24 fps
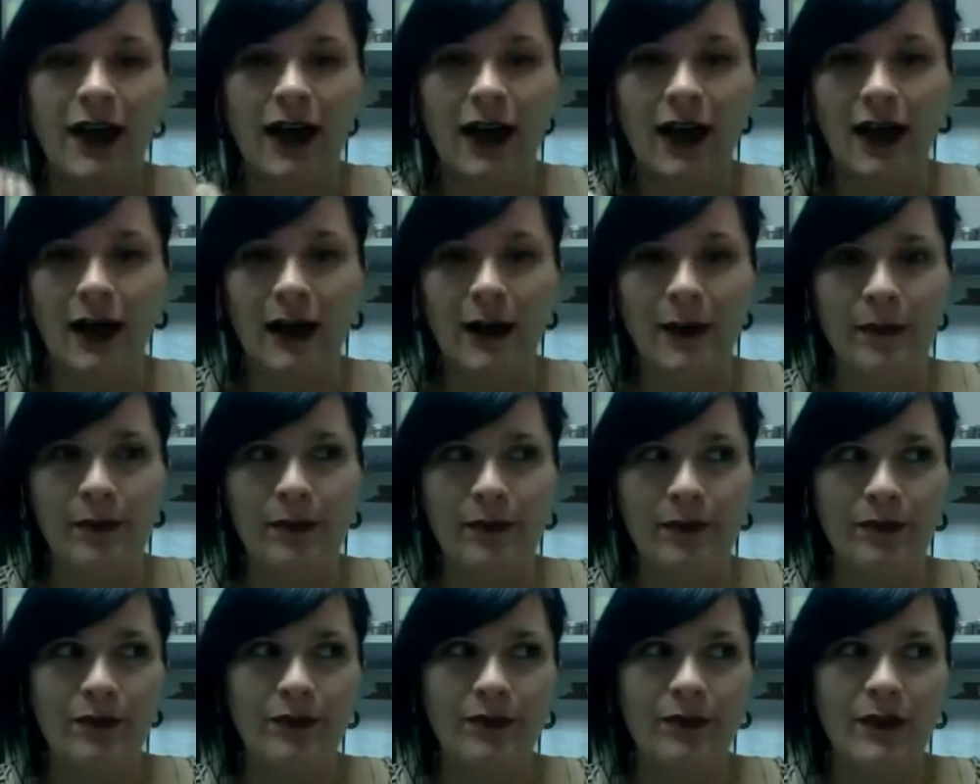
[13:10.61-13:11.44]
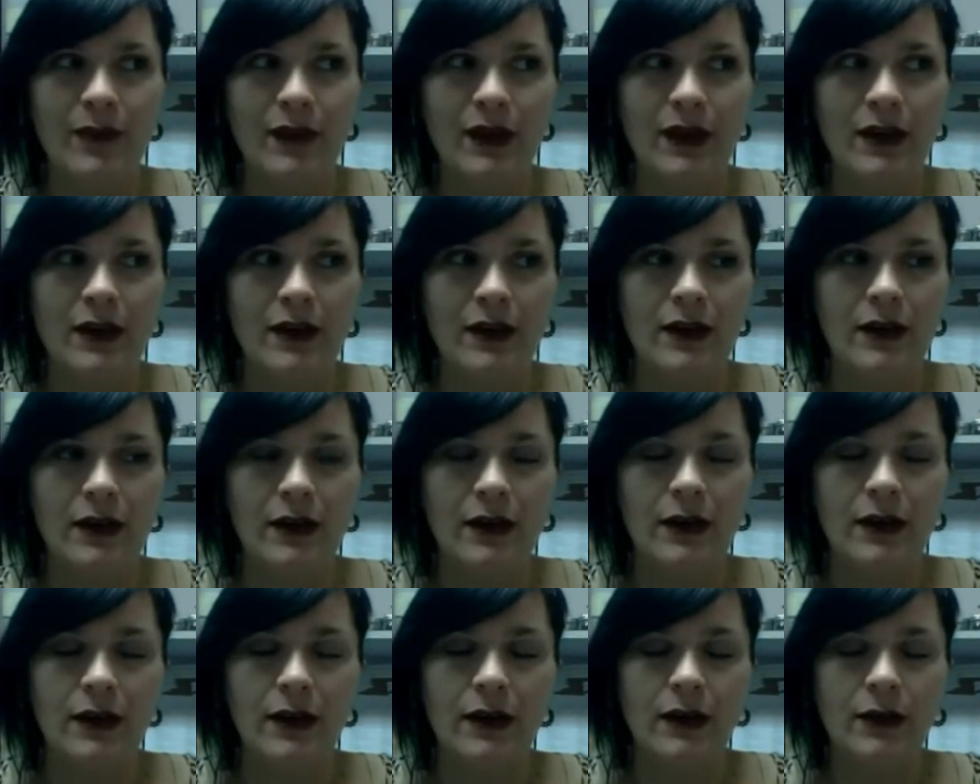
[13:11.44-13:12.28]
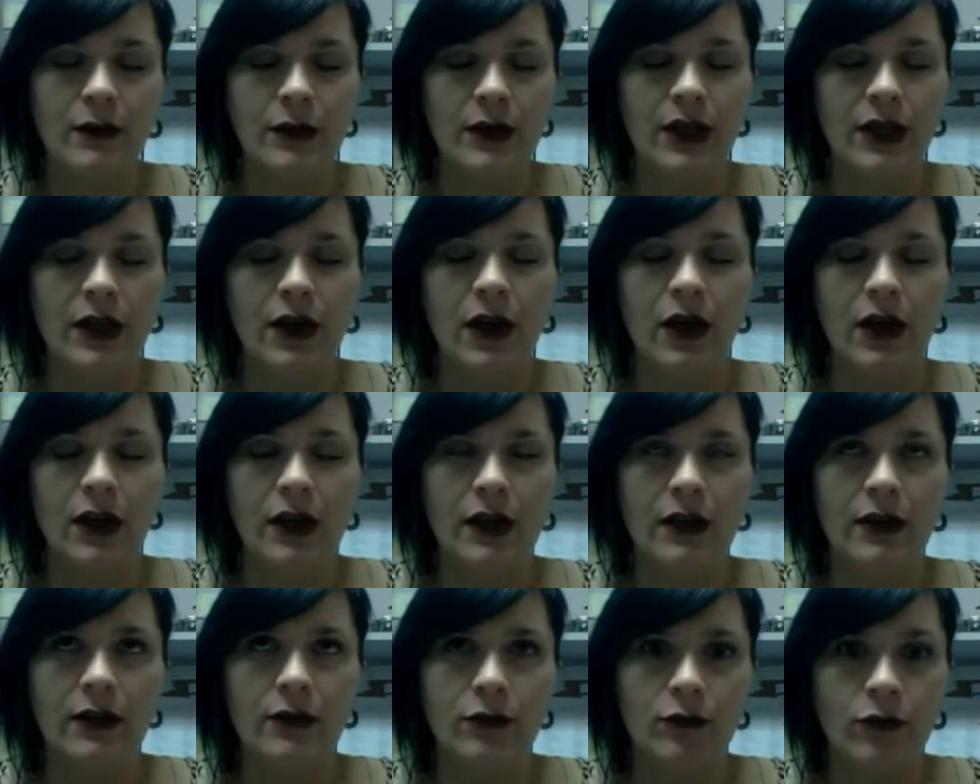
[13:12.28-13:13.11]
what do you call it?